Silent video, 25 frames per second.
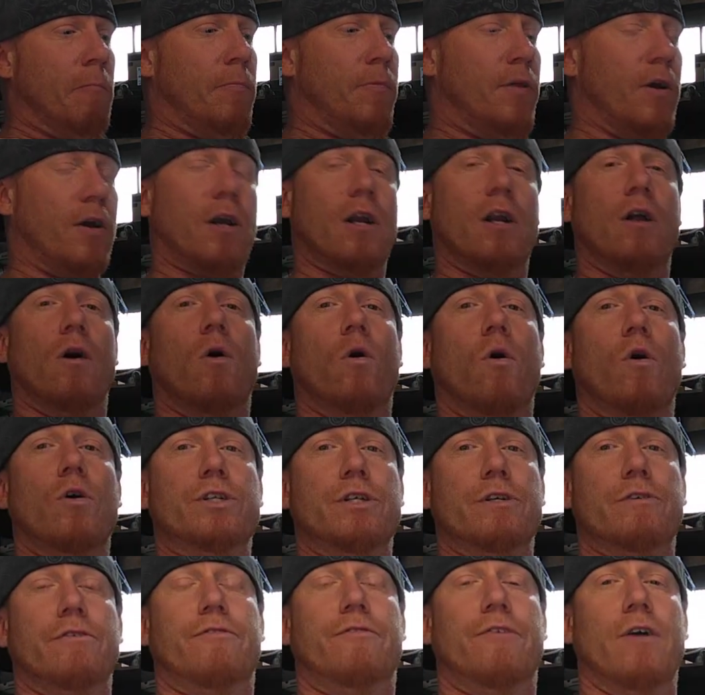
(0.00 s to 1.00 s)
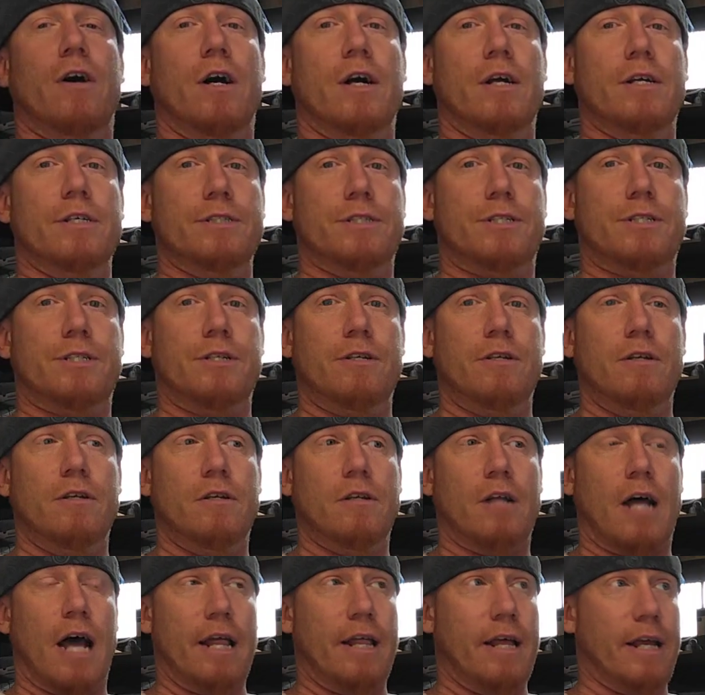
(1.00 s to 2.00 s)
they're going to hold your funds.
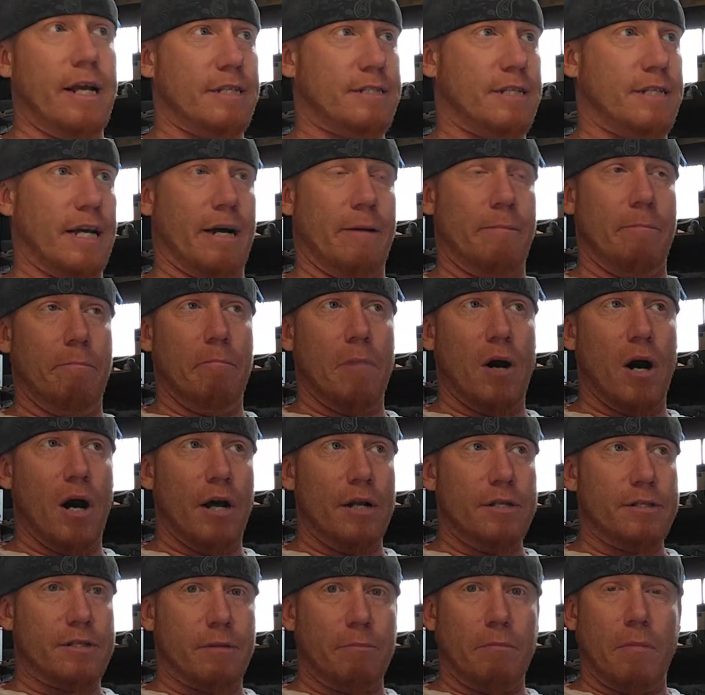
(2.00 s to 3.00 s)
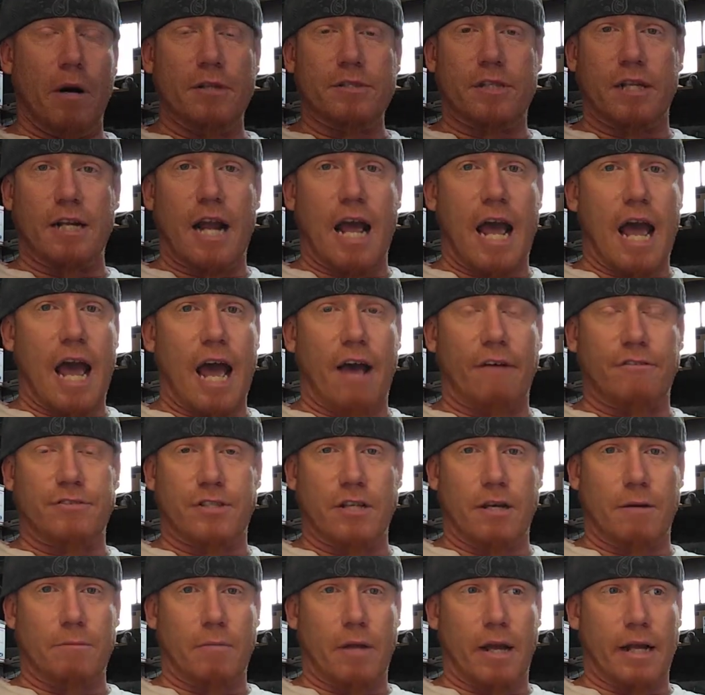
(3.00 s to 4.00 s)
I think it's like a month and a half,
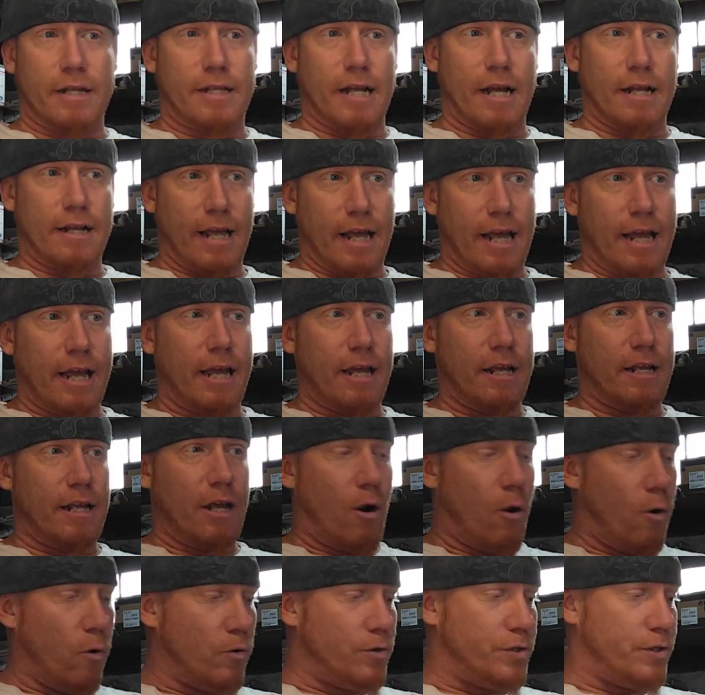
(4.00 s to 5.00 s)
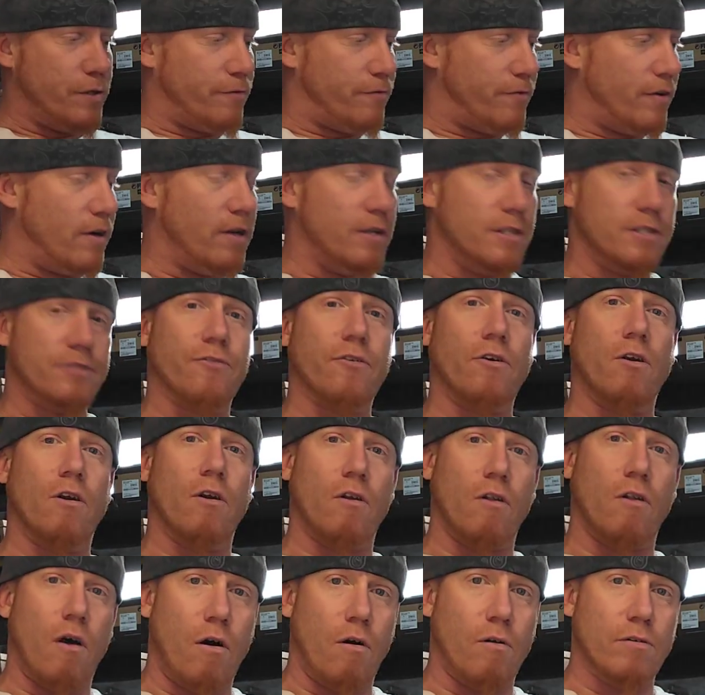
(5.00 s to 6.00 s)
something like that. They hold your funds for
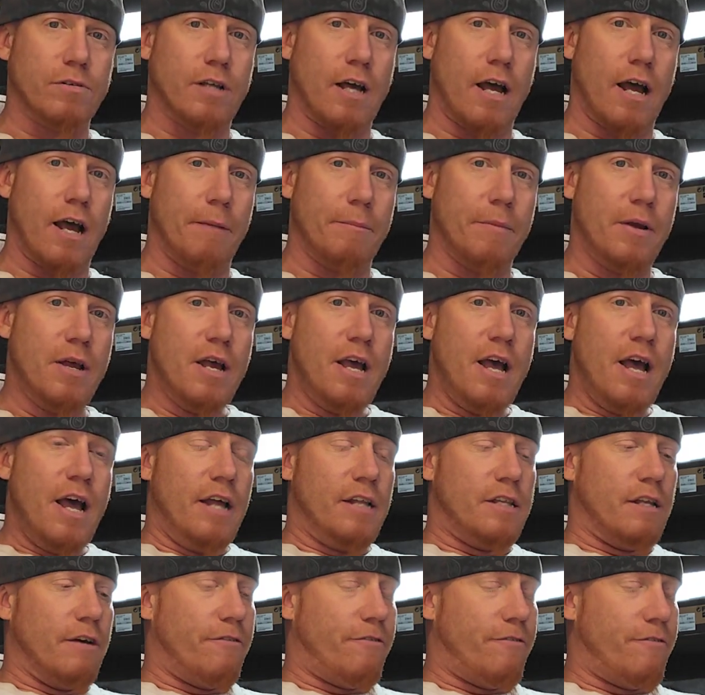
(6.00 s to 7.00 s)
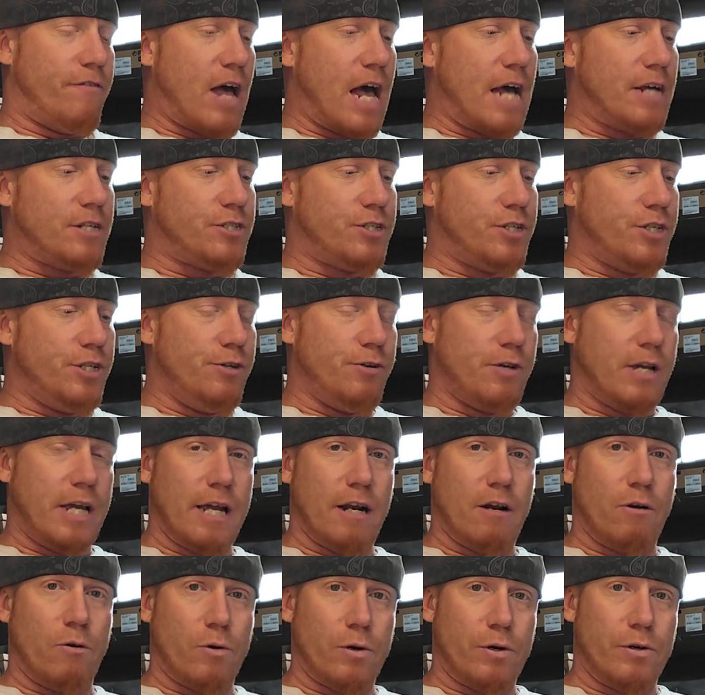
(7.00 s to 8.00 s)
a long time. The faster you
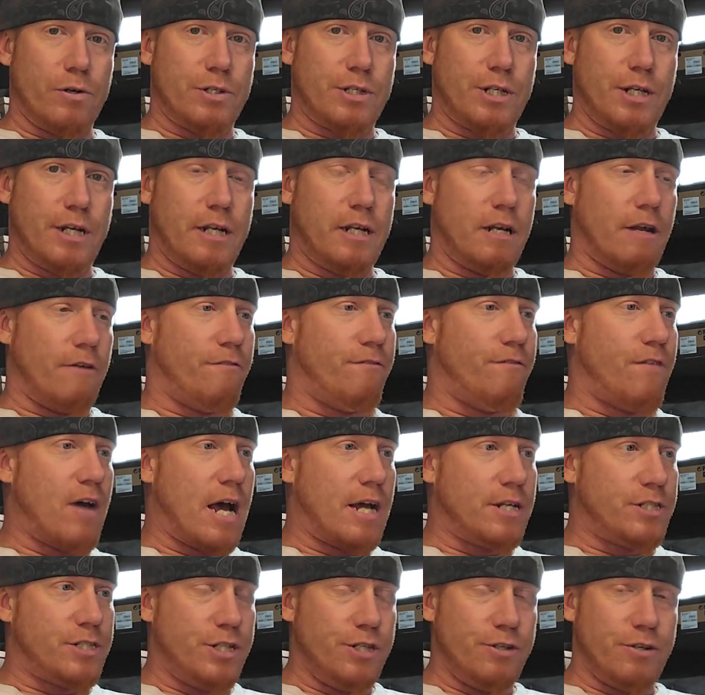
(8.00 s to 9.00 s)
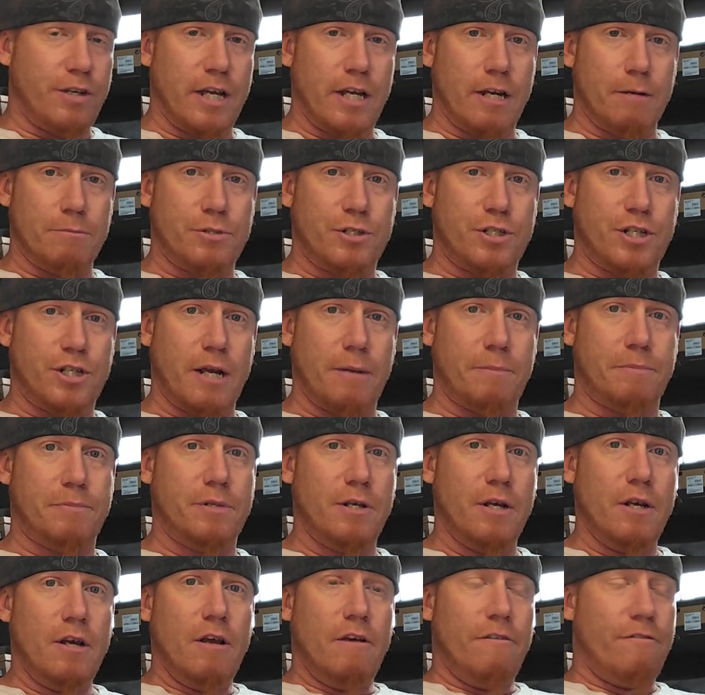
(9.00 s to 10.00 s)
get orders in, the faster you get them
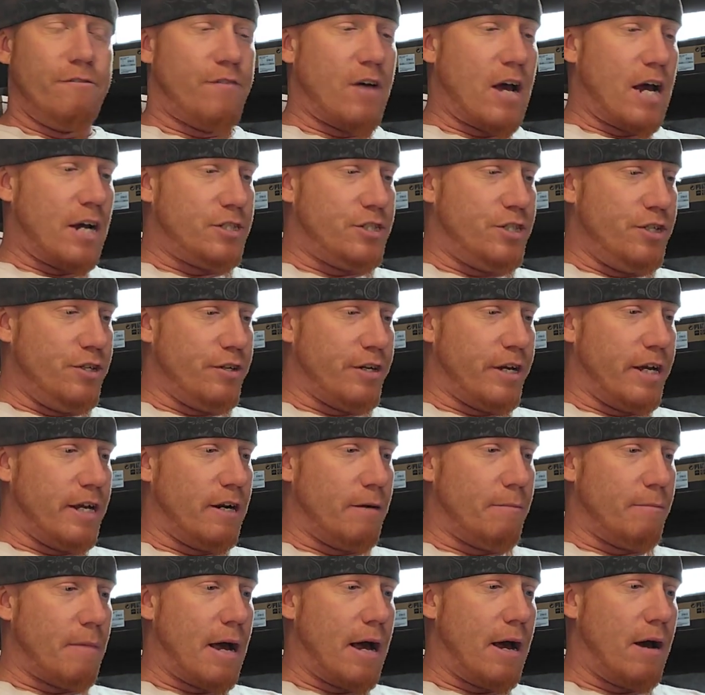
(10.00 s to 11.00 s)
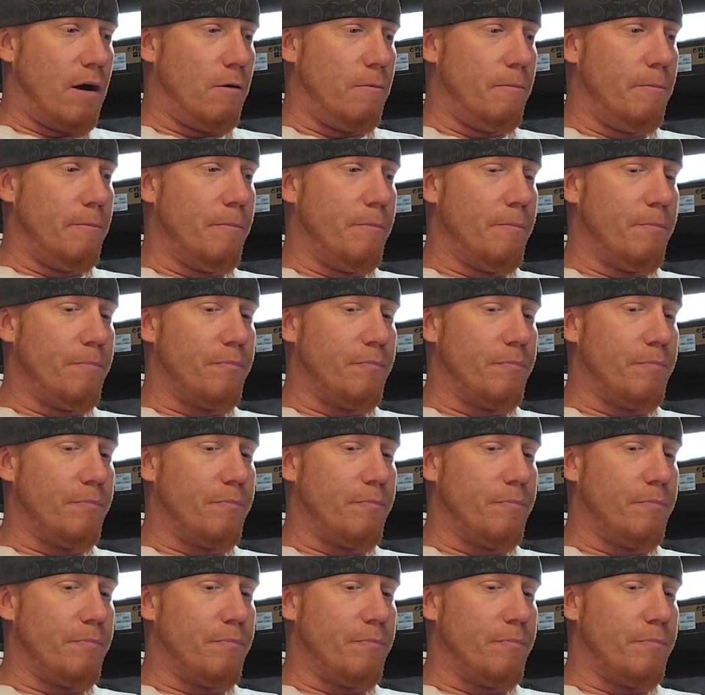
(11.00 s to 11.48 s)
shipped, faster you get them out